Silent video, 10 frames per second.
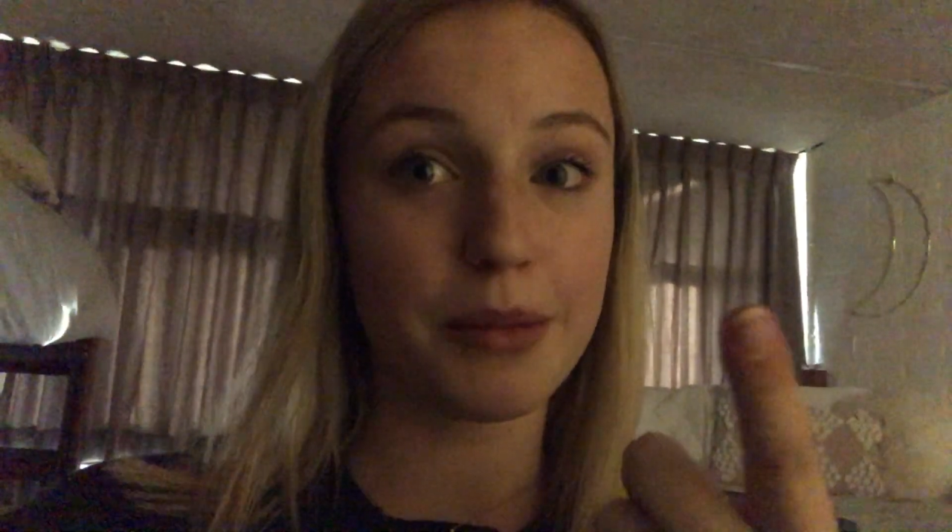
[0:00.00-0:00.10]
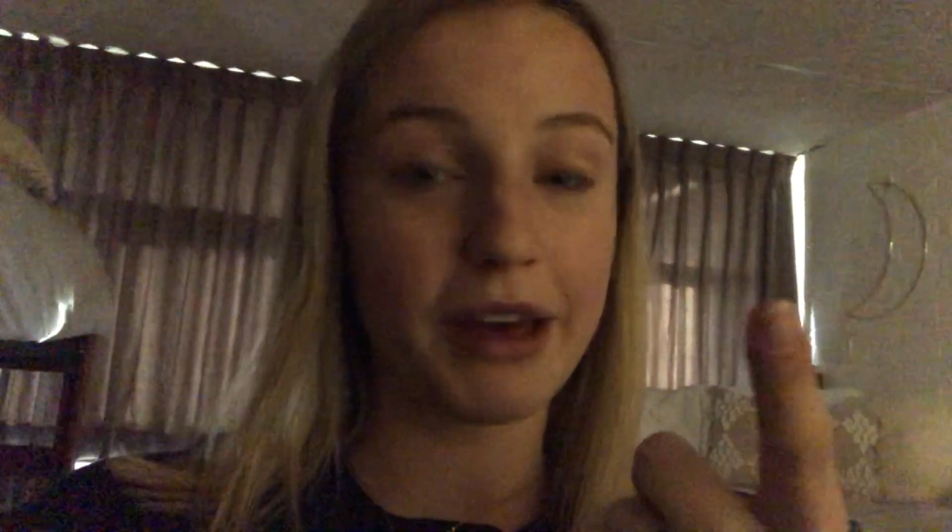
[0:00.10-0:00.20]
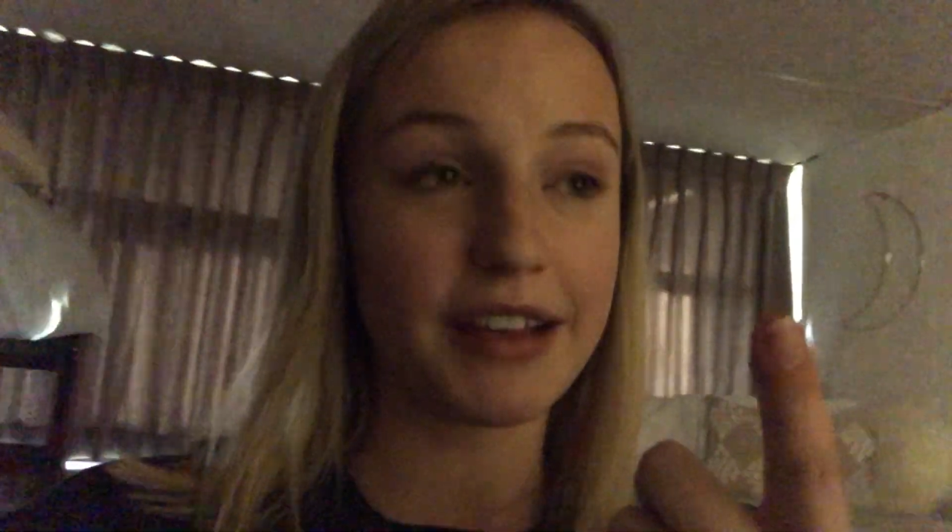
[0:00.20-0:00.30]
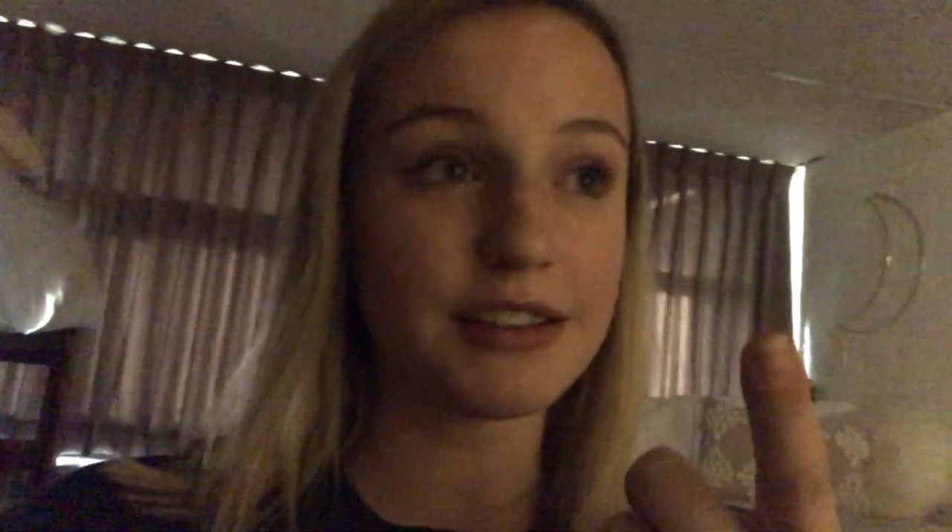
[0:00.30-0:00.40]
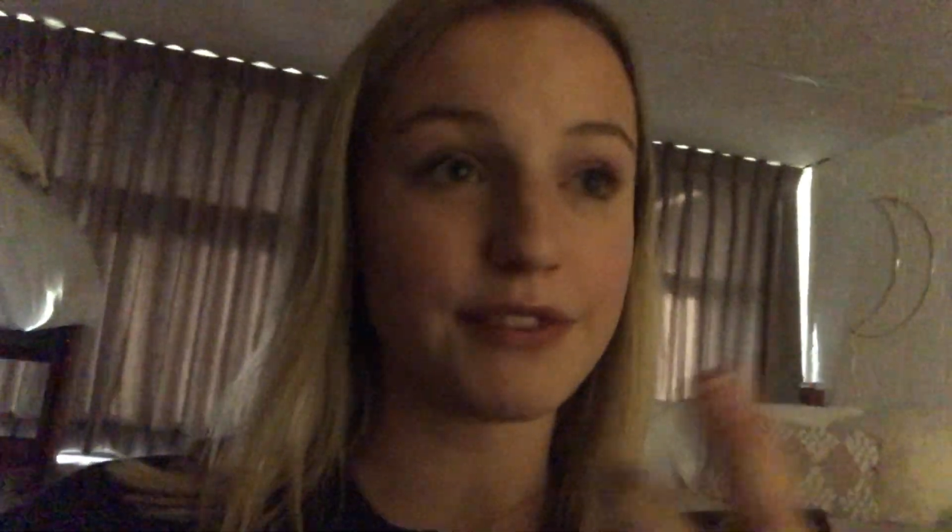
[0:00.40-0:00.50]
the
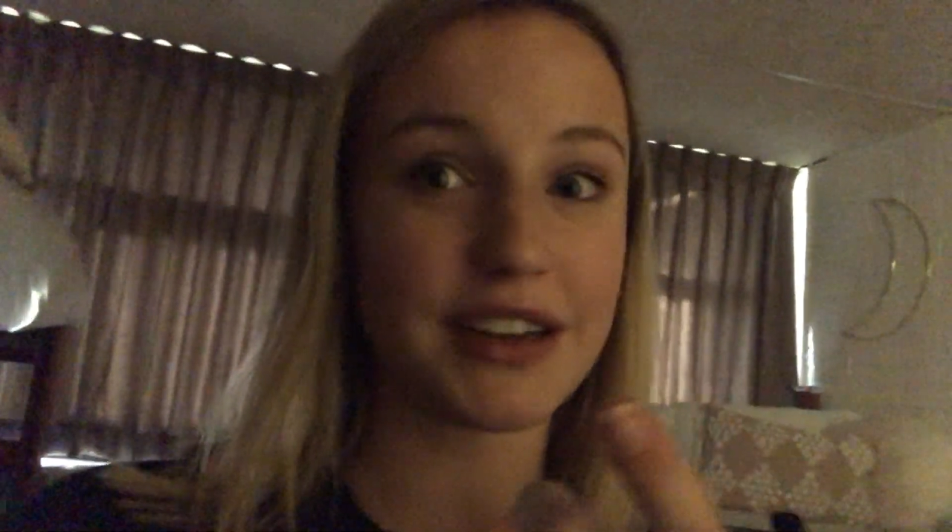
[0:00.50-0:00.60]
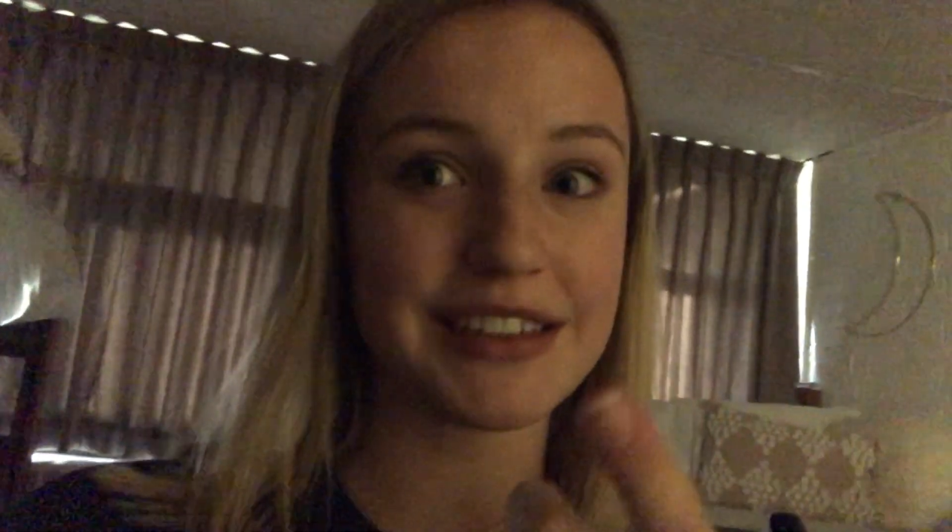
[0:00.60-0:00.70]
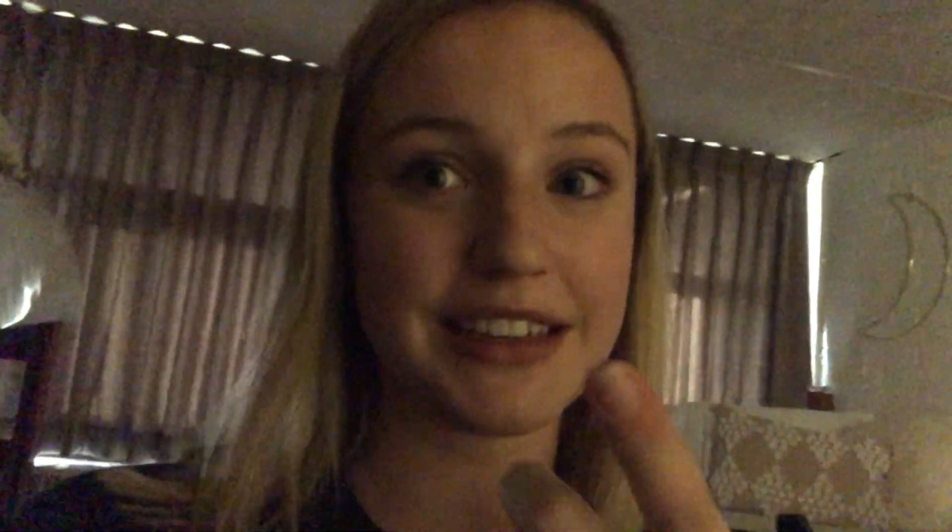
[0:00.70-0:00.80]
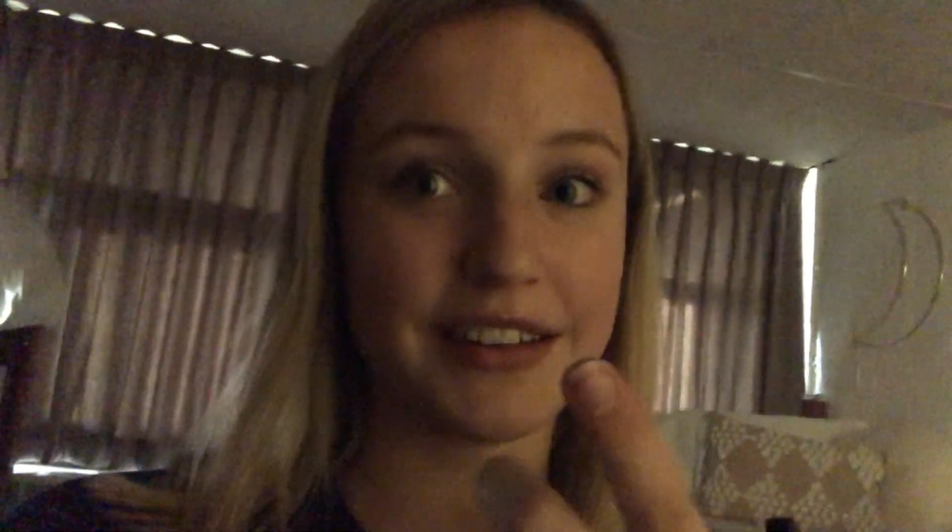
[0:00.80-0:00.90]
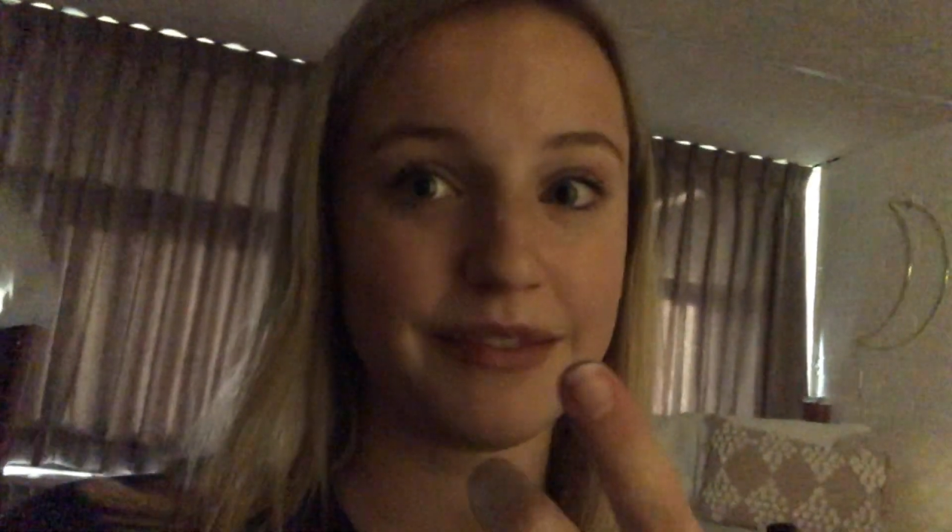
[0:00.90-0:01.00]
best.
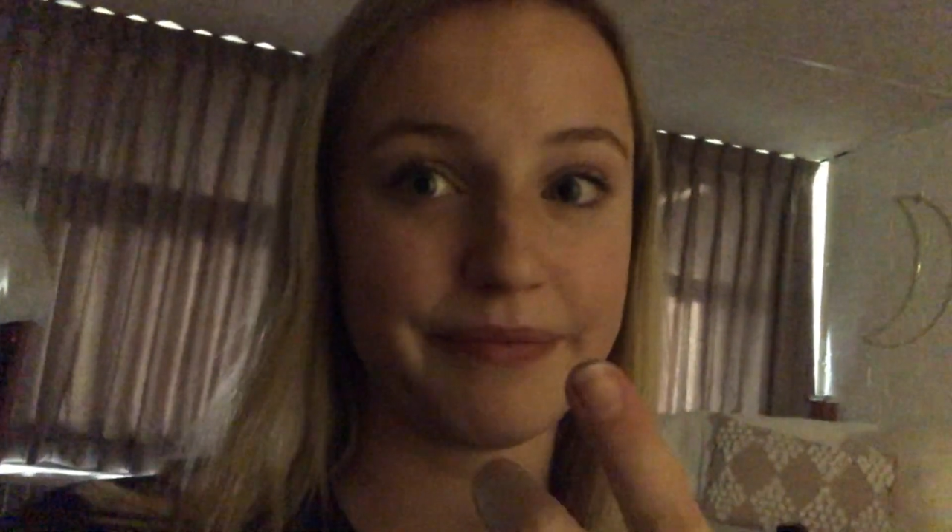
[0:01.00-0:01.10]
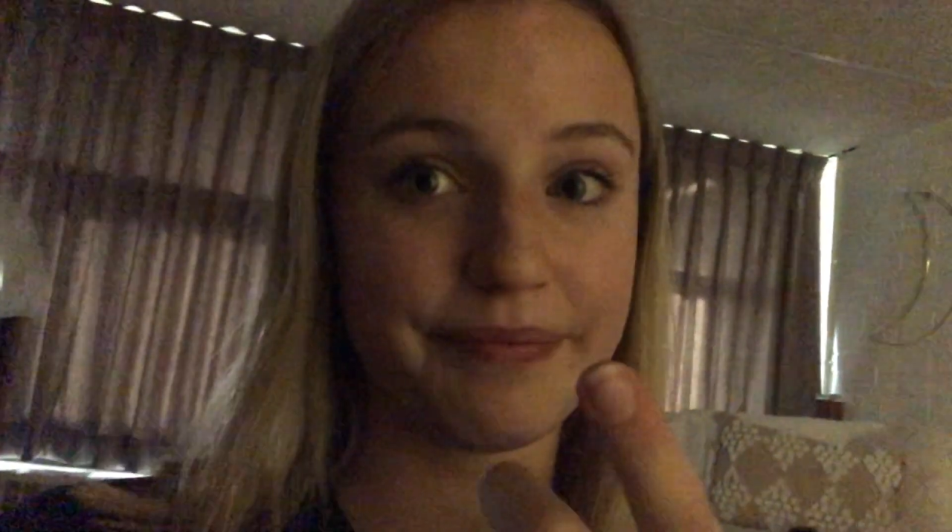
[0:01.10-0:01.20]
Frontier.